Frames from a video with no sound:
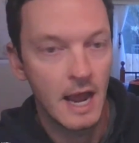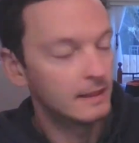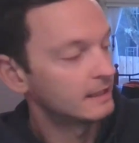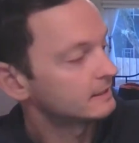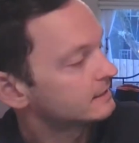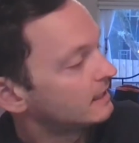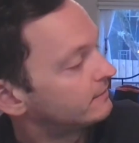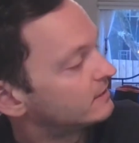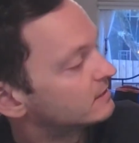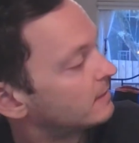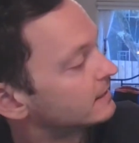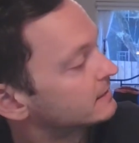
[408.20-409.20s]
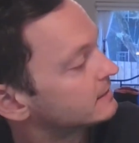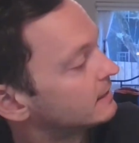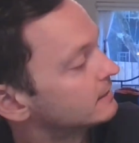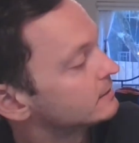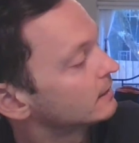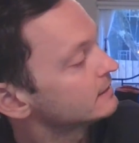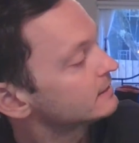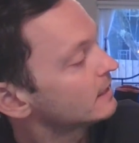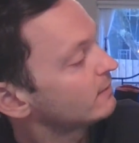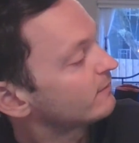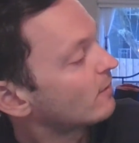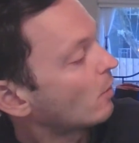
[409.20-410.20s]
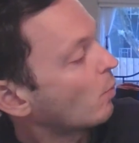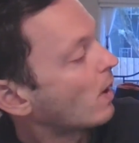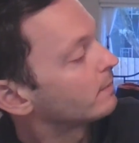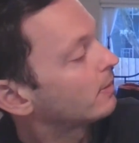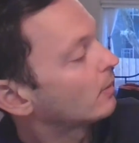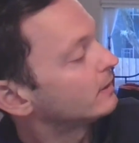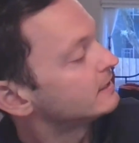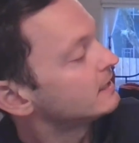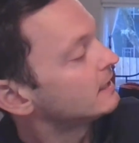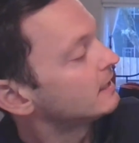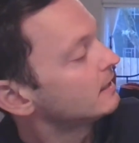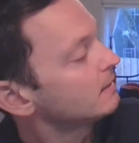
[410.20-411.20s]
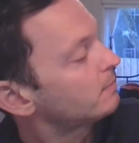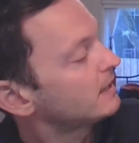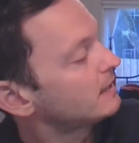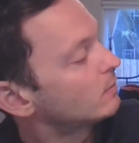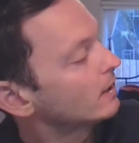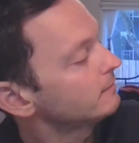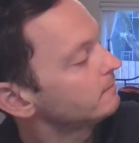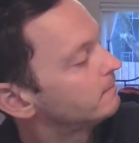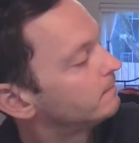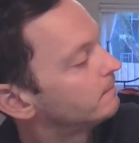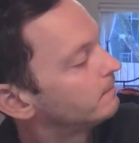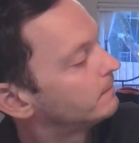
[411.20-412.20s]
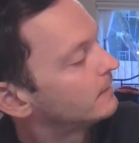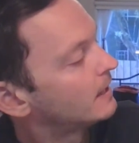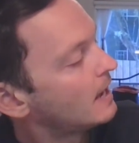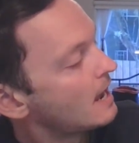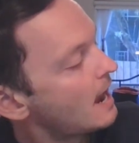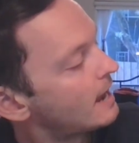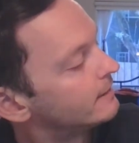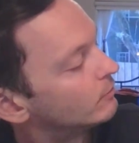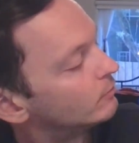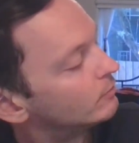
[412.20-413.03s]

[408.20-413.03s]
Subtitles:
And let's see if this makes sense. So let's say we've got 1 point here, P1, and the